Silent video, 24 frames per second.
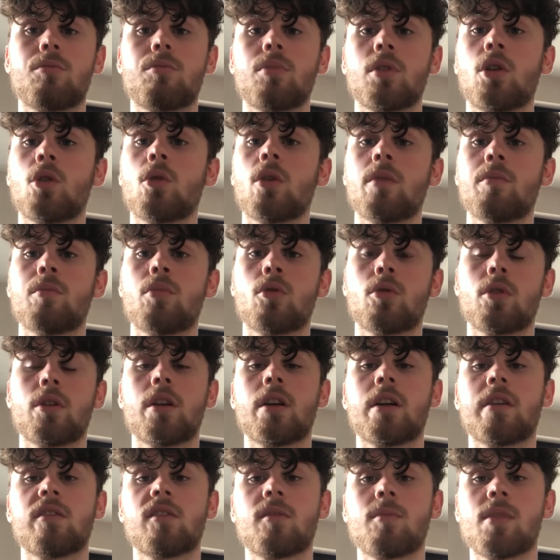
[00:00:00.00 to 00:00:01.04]
but not important
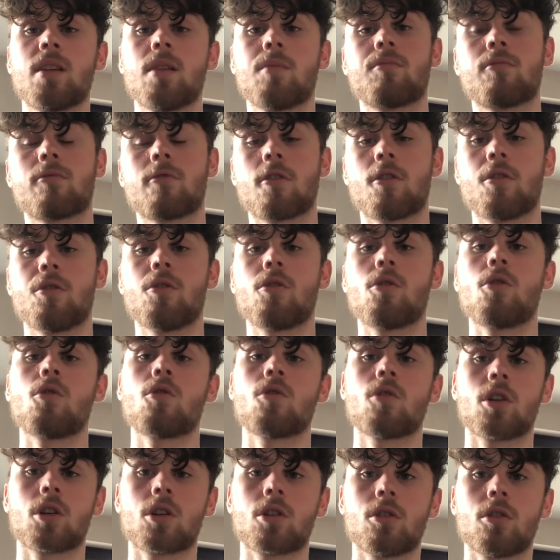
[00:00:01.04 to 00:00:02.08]
enough to be a pro
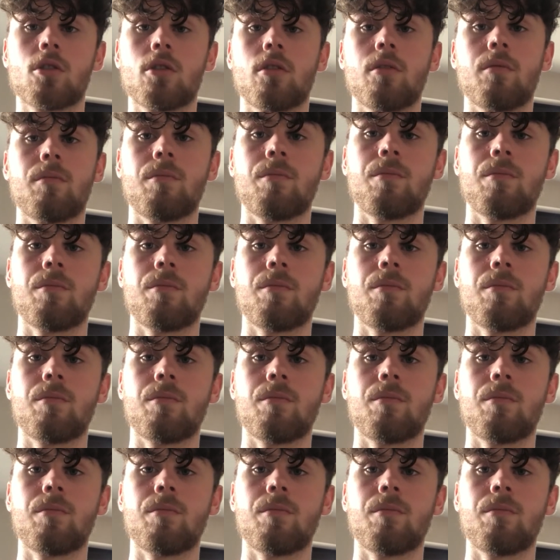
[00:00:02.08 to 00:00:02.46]
or a con.